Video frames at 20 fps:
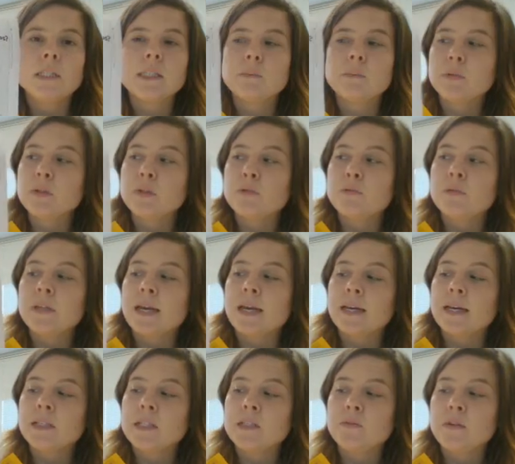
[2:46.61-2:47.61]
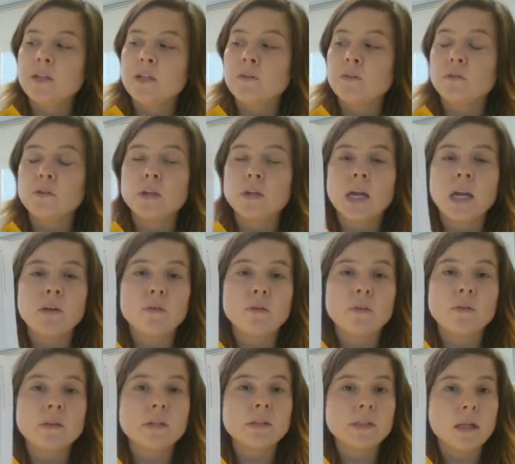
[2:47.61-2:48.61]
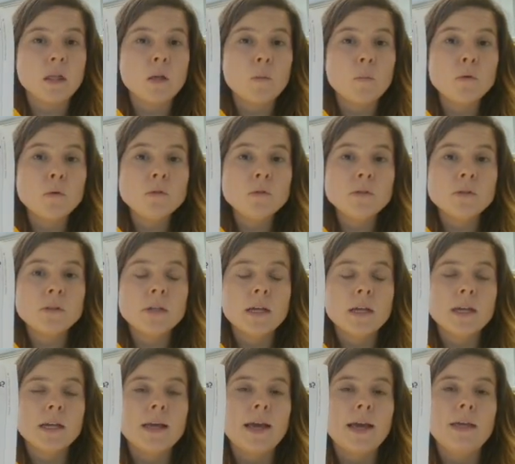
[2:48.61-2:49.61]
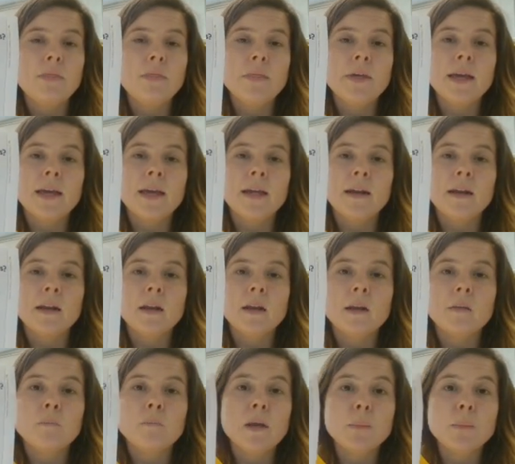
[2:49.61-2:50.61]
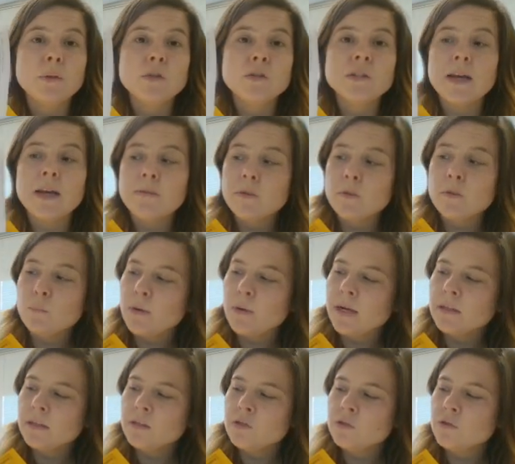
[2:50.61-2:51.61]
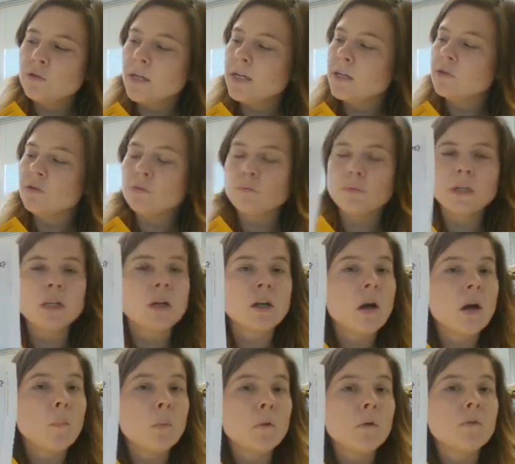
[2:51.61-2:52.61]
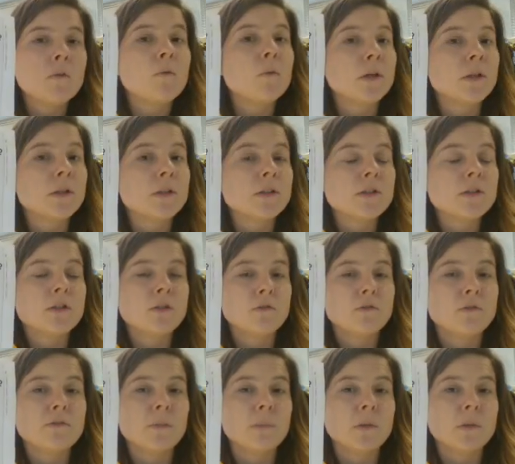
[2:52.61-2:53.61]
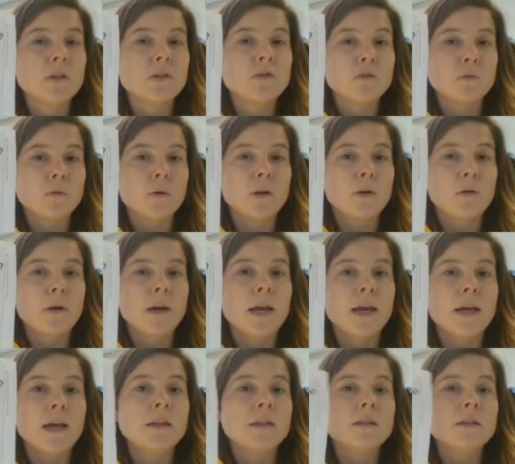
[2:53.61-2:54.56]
Simply do the activity of looking for the syllables, and then maybe just have them practice trying to read a couple of words from this story, okay?